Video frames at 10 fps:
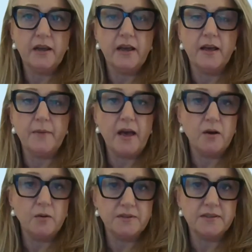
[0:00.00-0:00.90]
how
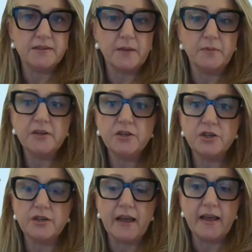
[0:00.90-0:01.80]
it was
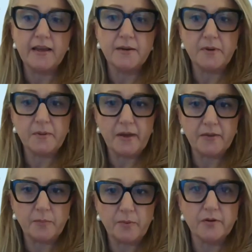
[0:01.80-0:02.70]
established and a bit about
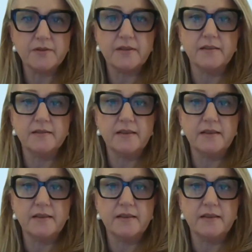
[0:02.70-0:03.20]
the process